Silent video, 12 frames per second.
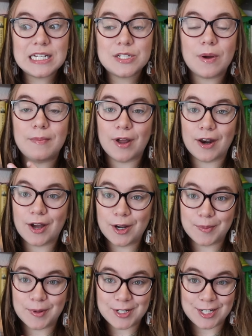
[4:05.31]
so I'm not
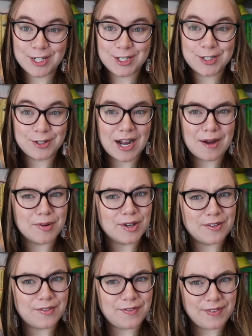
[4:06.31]
100% sure how I'm going
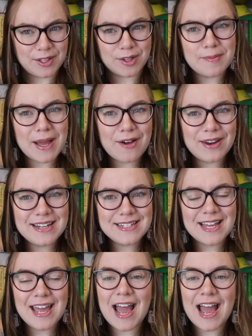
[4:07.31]
to feel about it.